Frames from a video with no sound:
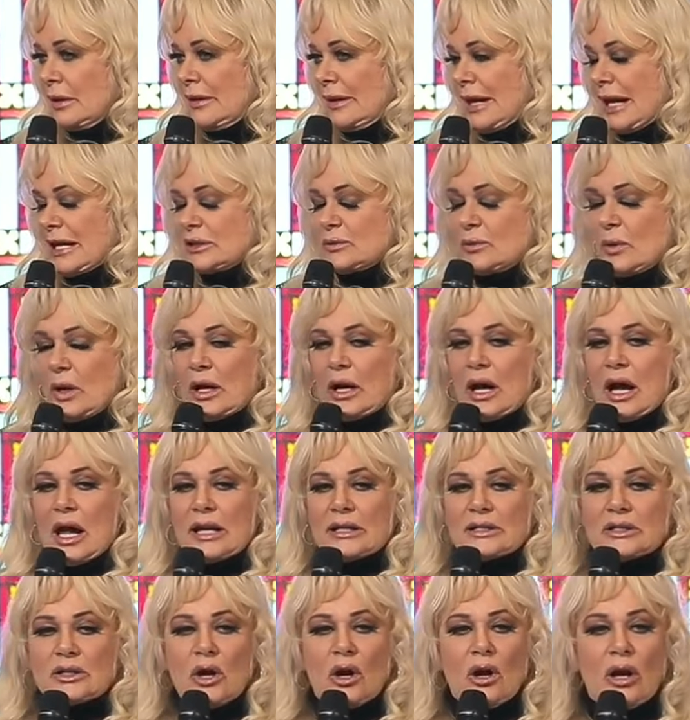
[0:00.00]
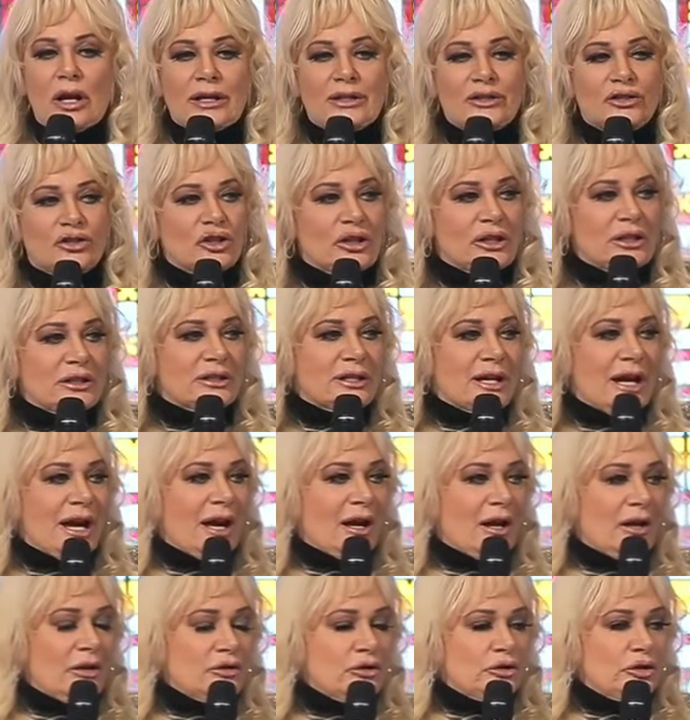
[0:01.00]
And that's why God is calling
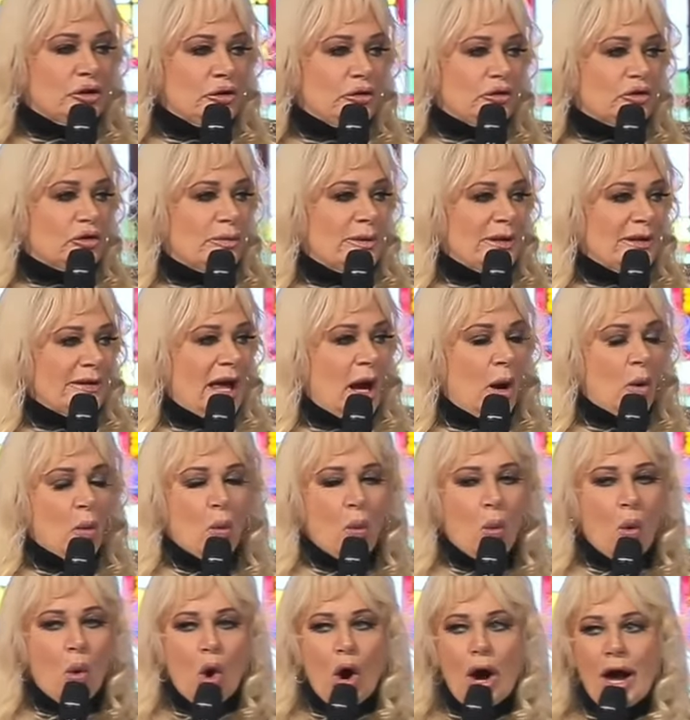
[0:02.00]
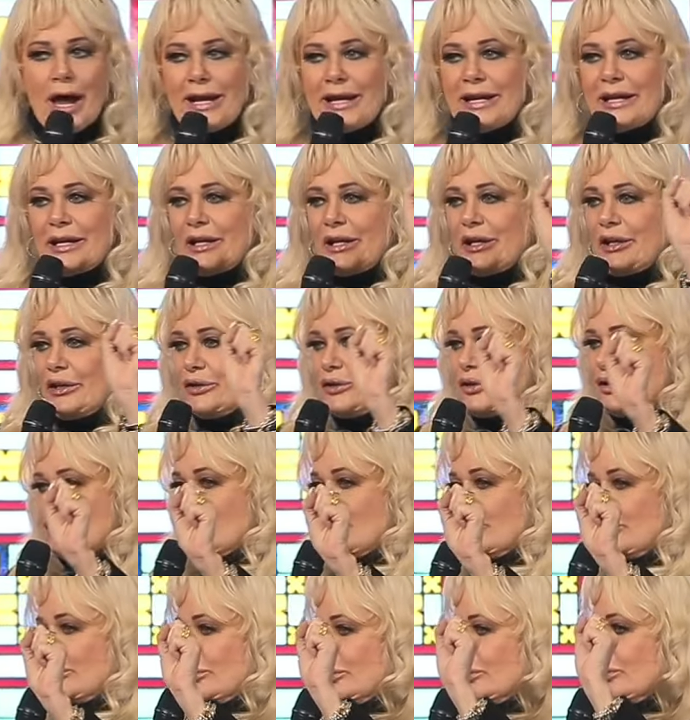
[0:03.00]
Gentile and Jew to be that one
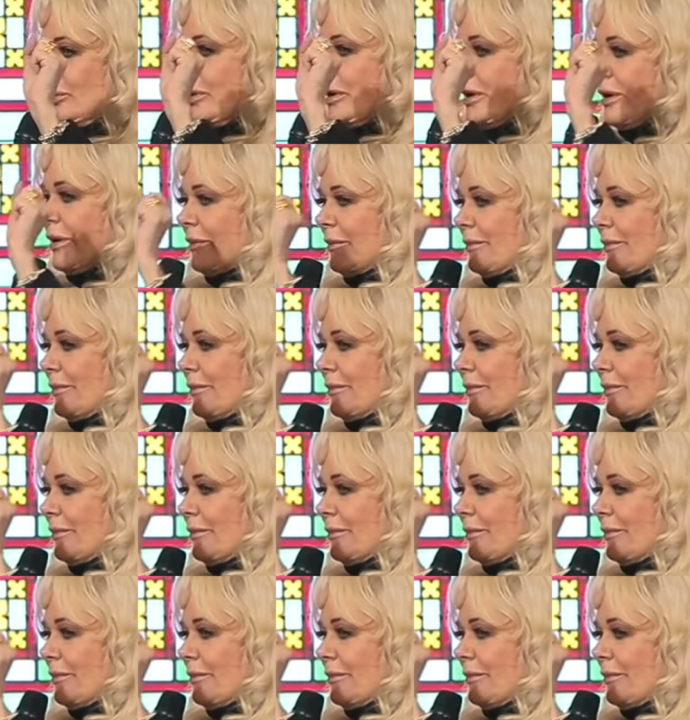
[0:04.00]
new